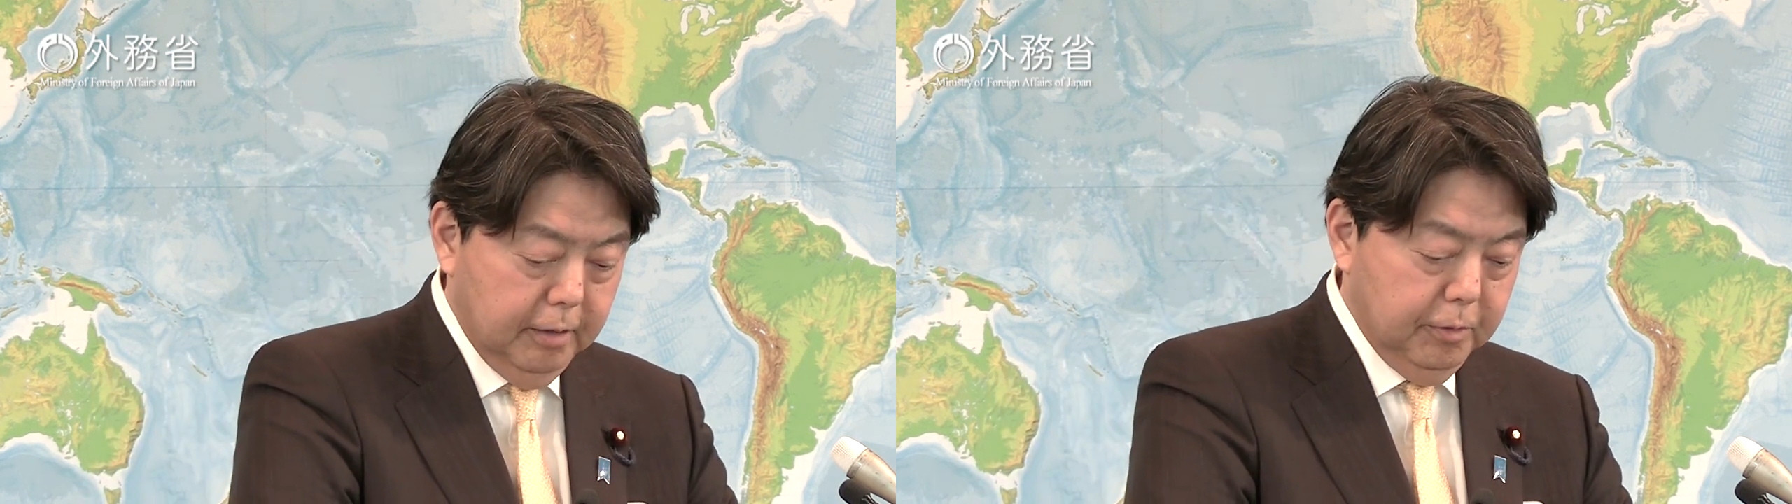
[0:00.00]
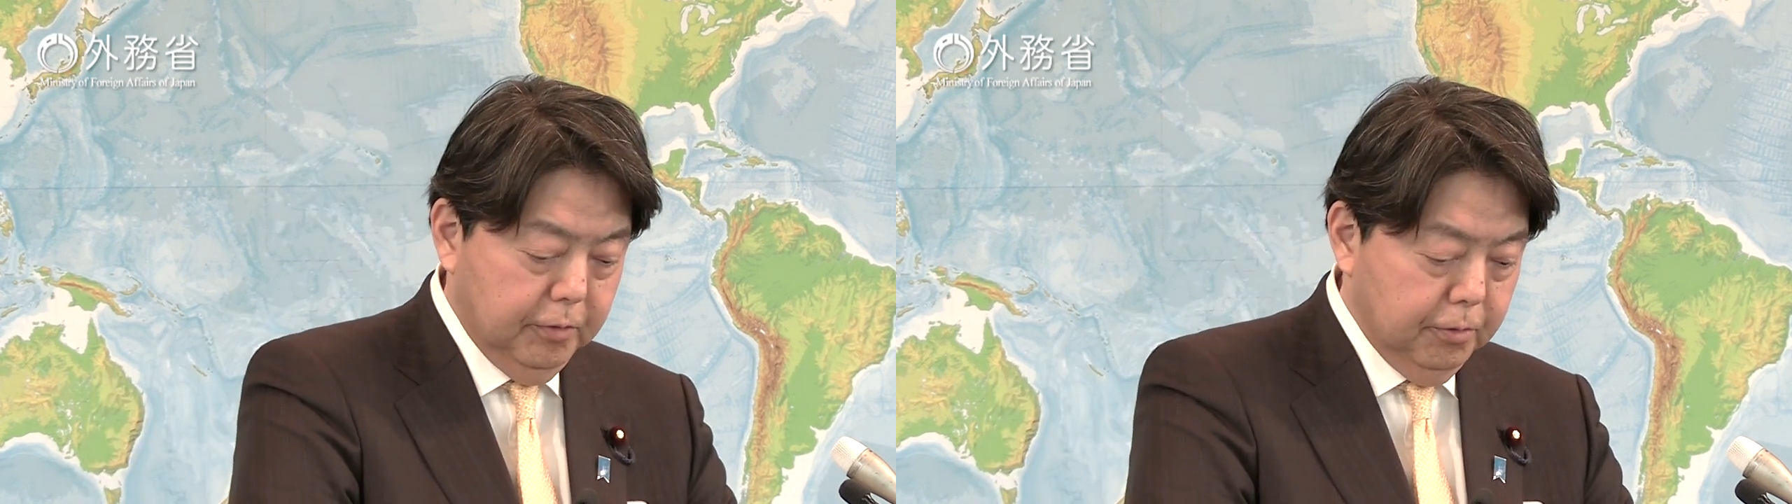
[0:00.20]

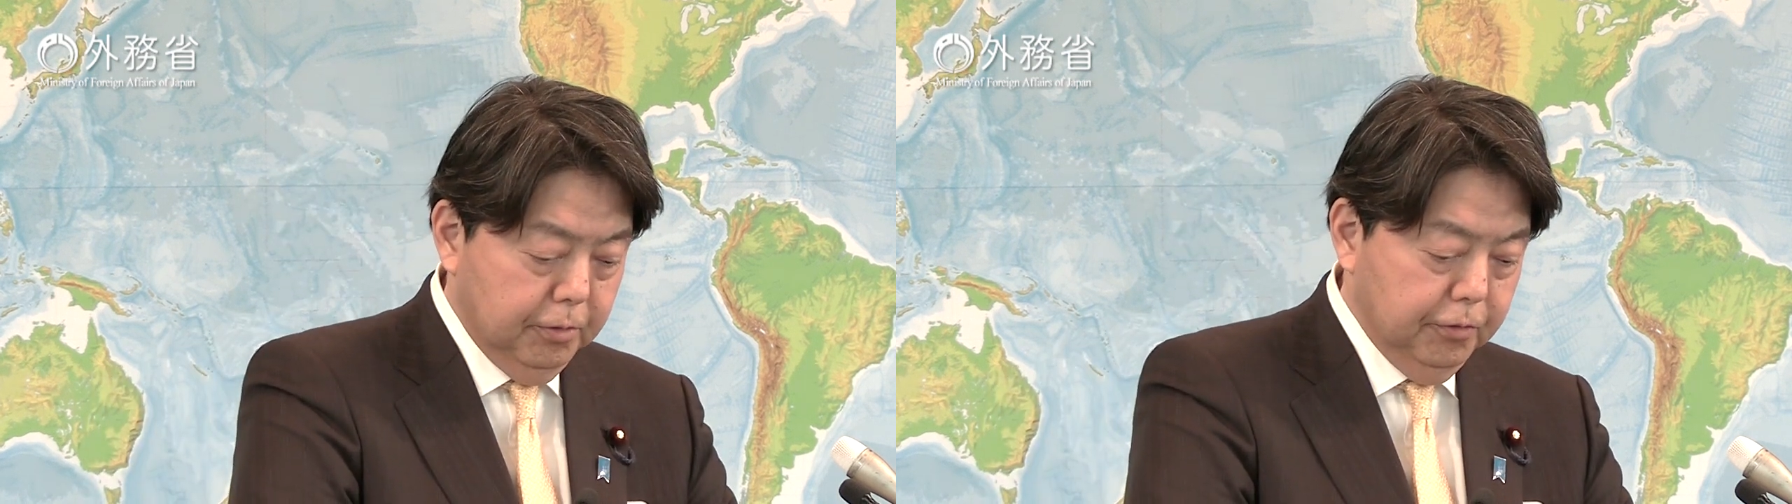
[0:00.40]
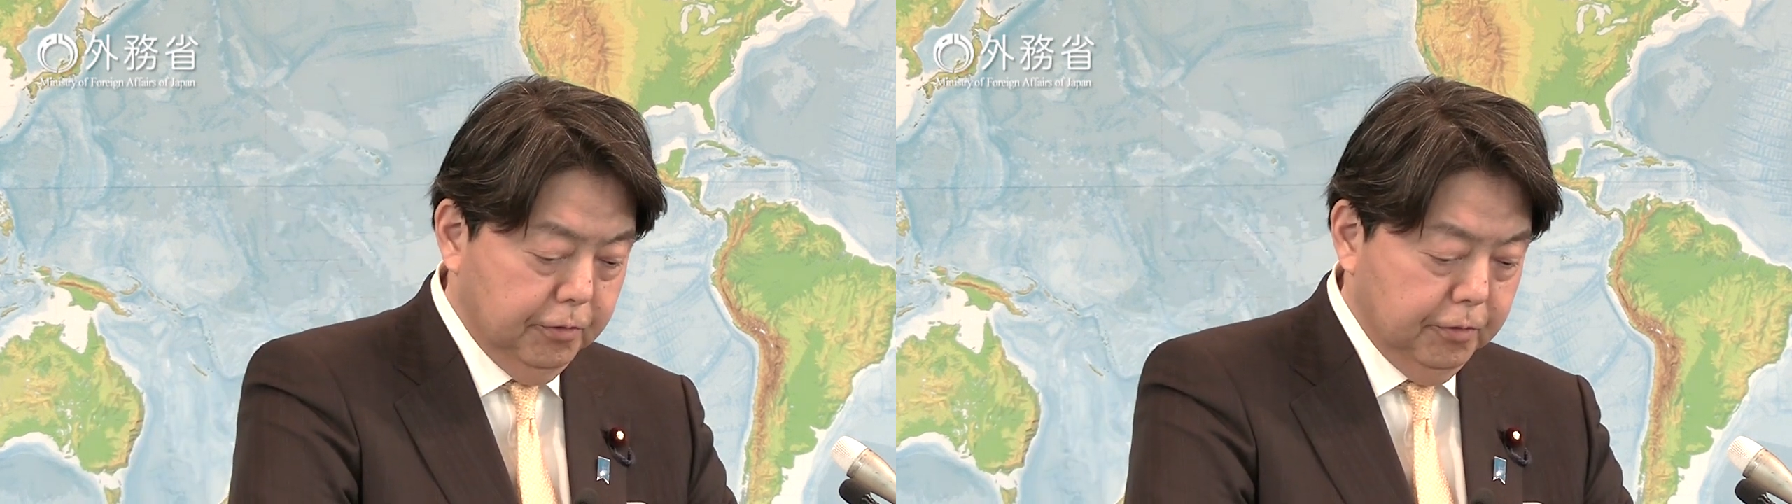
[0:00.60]

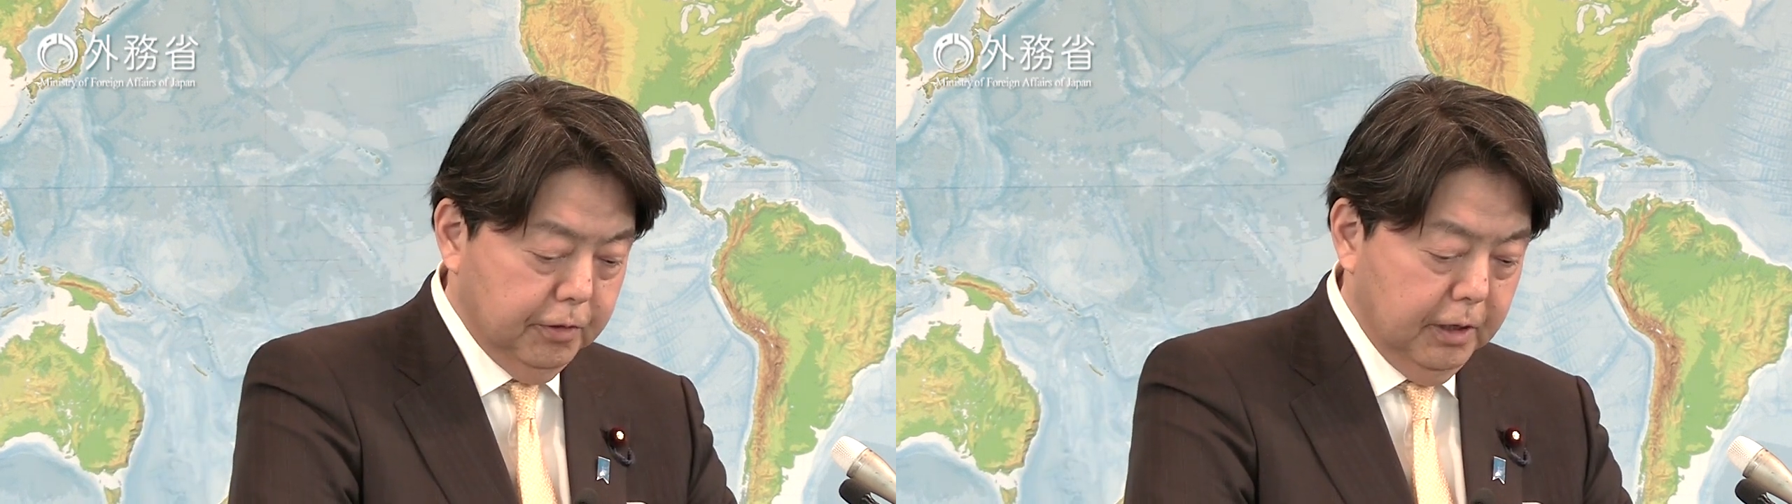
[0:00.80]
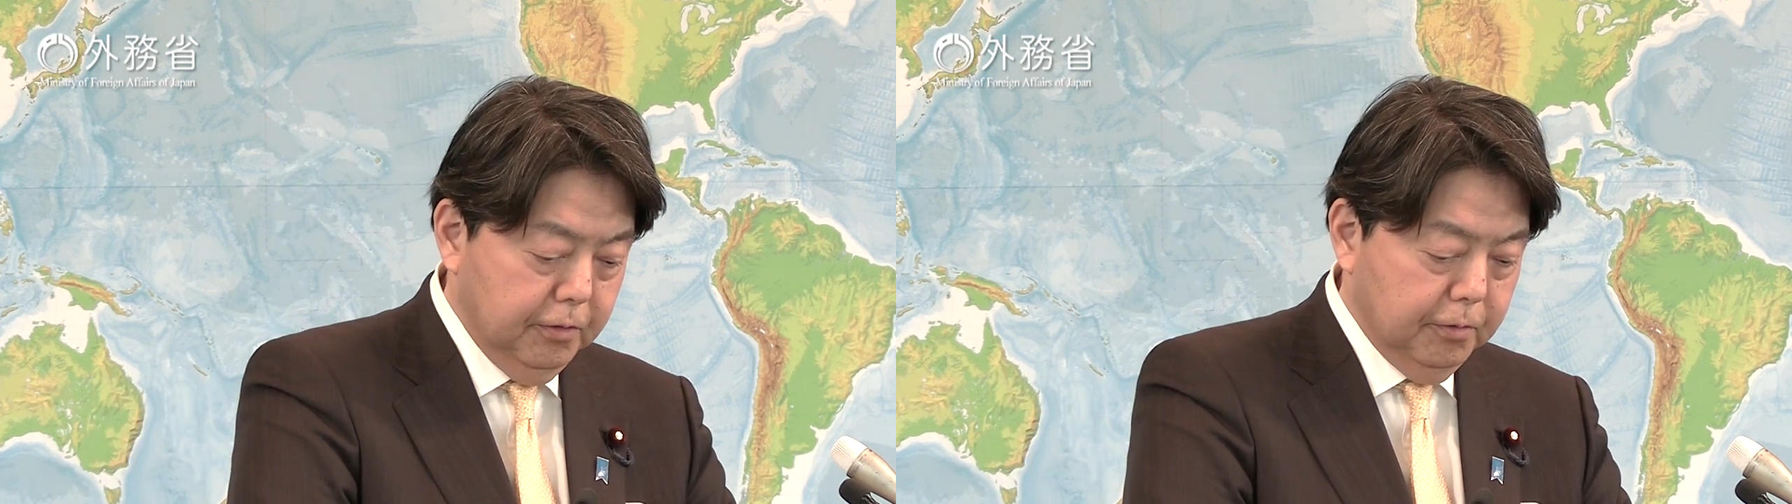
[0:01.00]

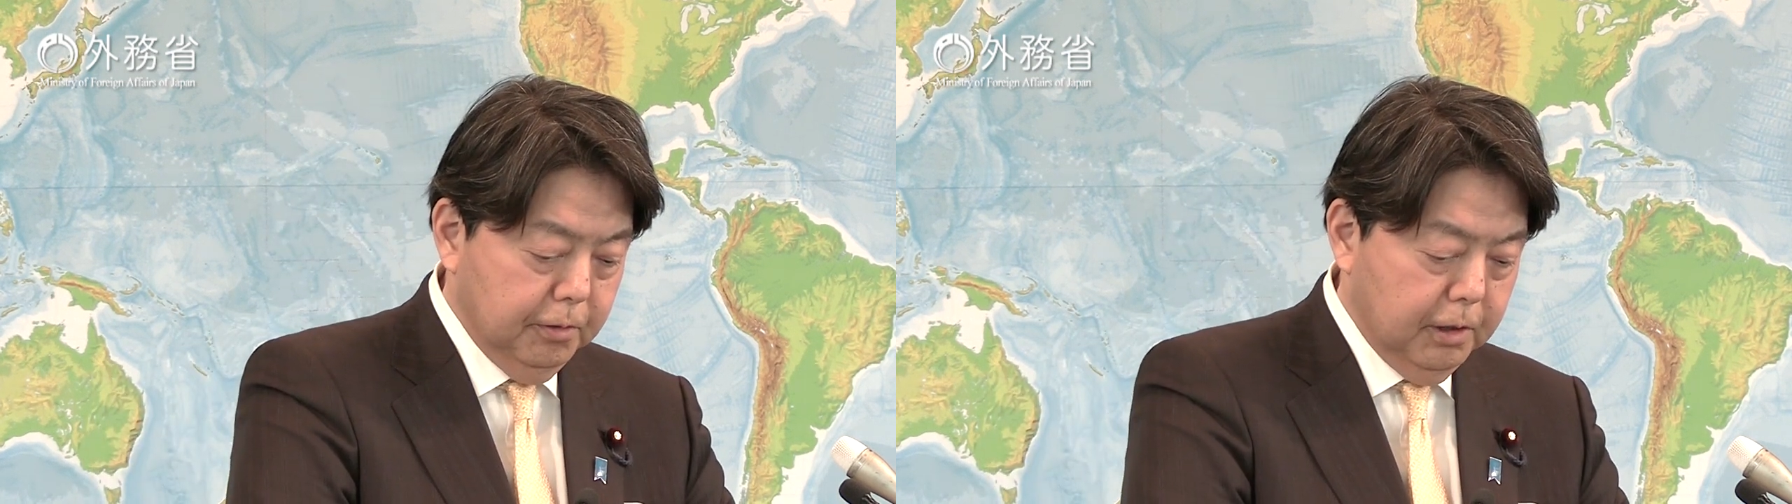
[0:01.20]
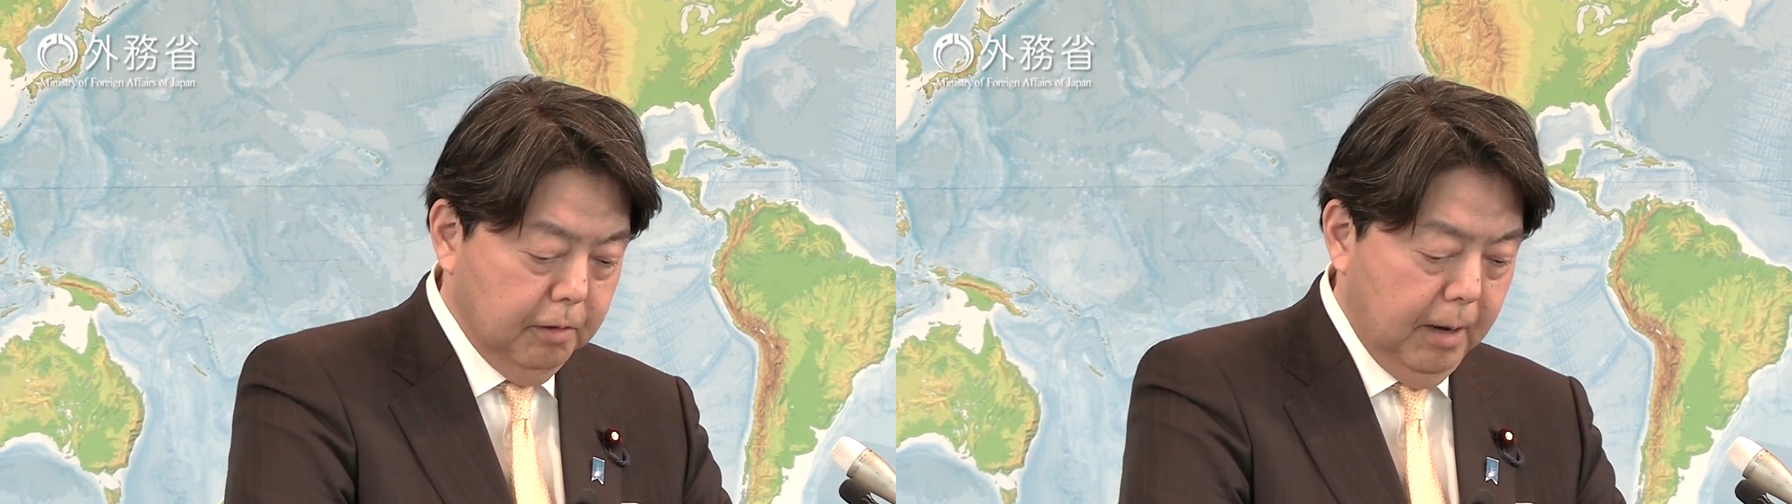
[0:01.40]

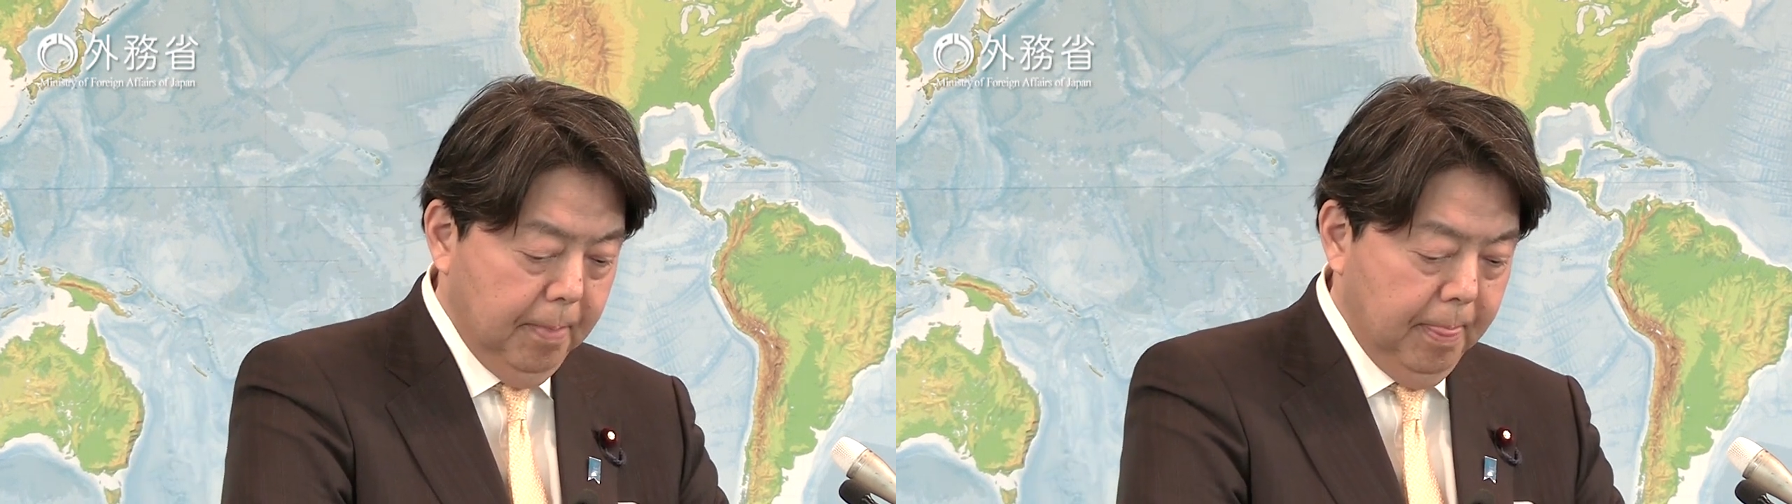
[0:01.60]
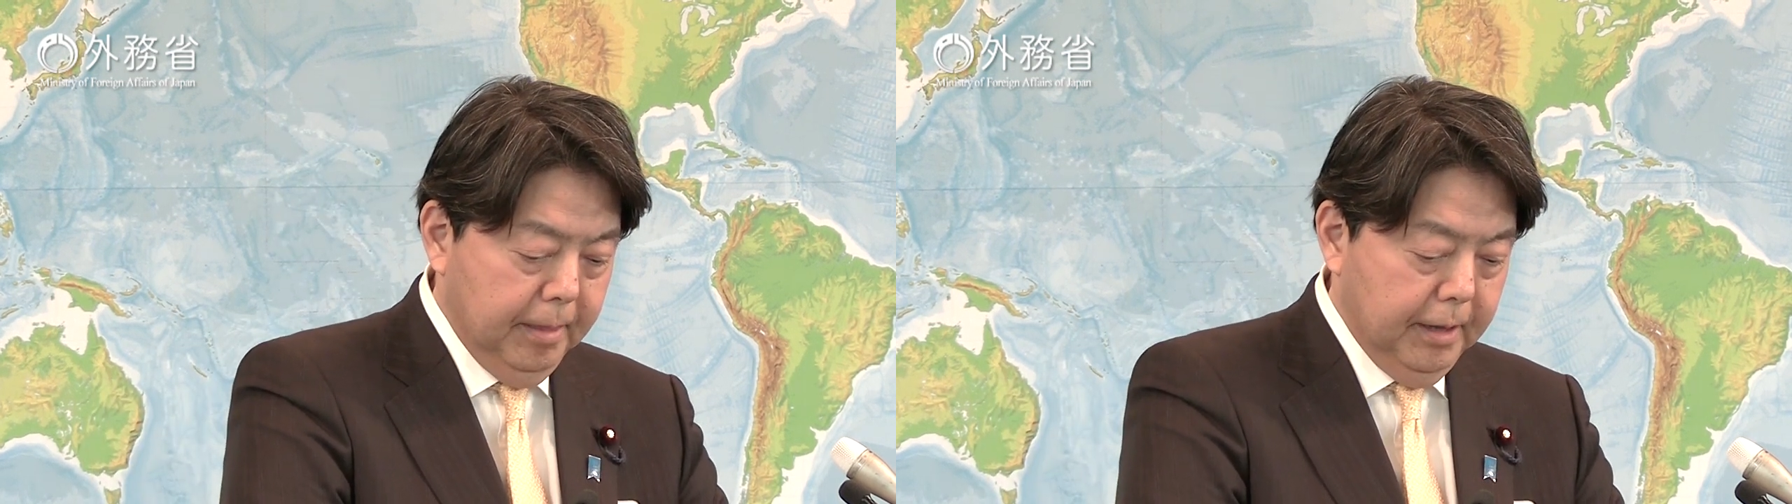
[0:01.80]

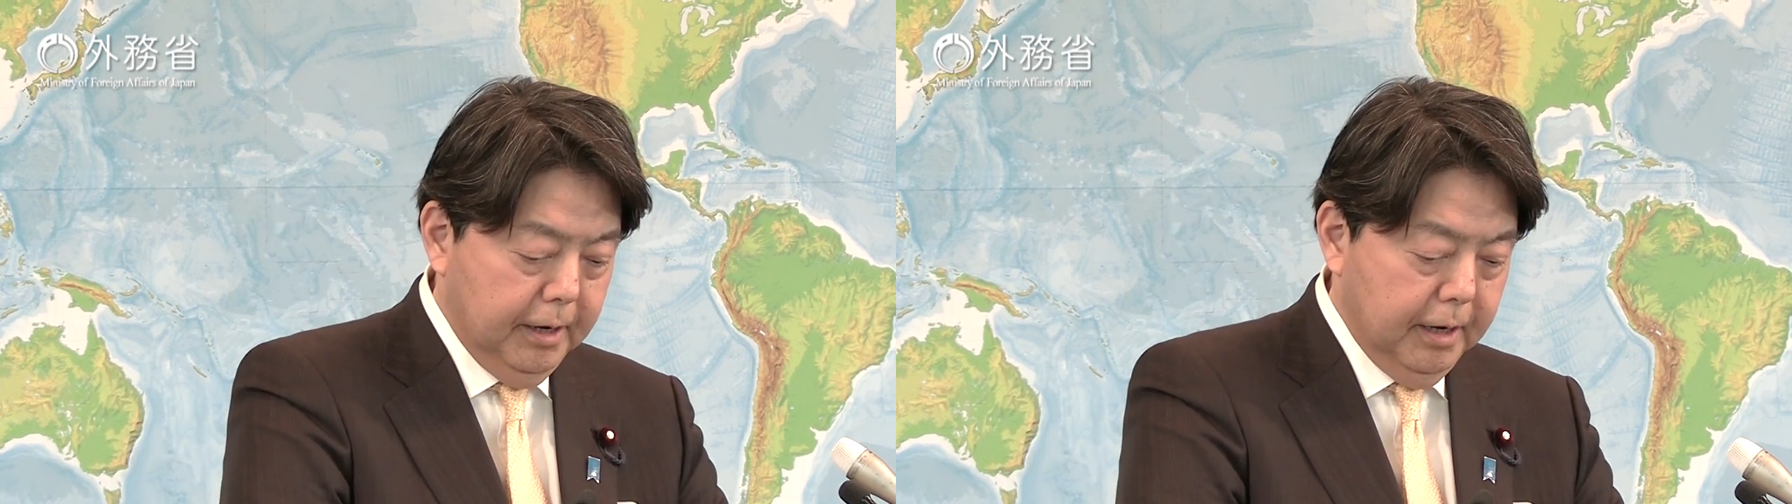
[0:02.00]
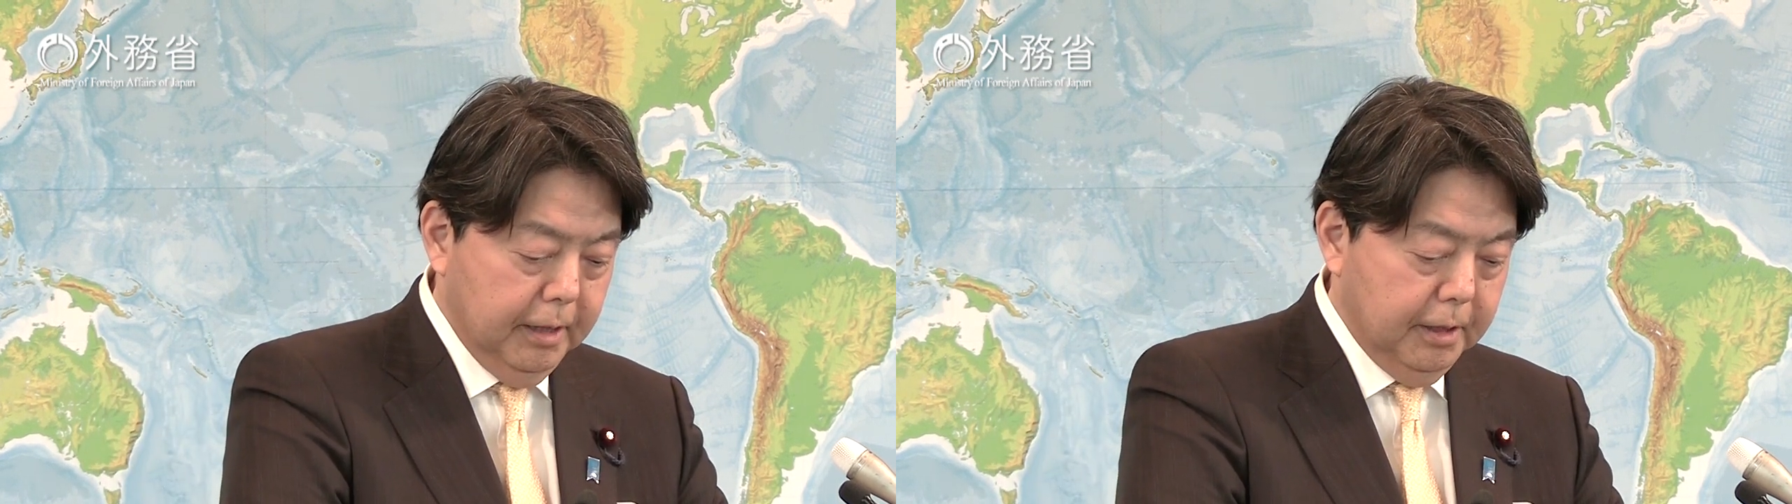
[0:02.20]
oil storage